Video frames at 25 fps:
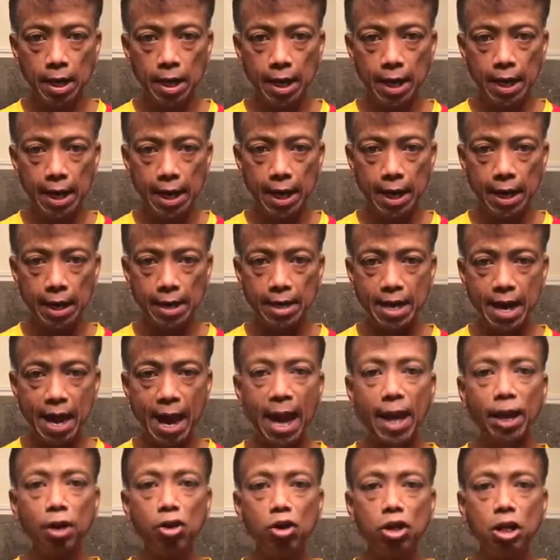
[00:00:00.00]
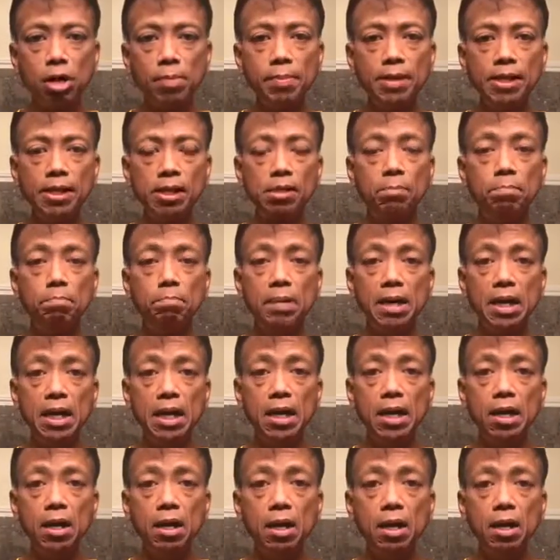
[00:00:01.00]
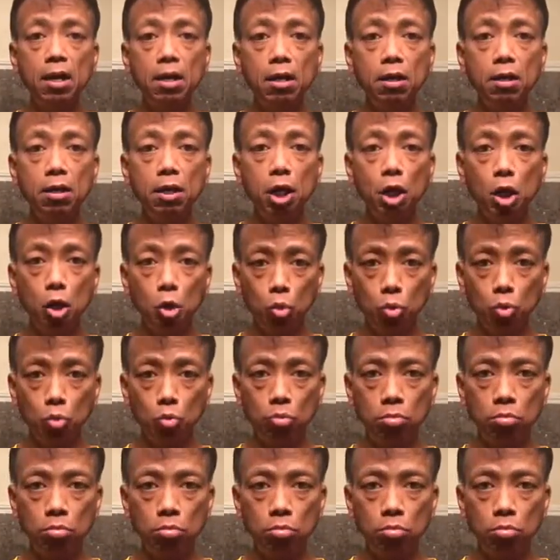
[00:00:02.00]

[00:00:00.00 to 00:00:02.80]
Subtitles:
And the acronym is Be New.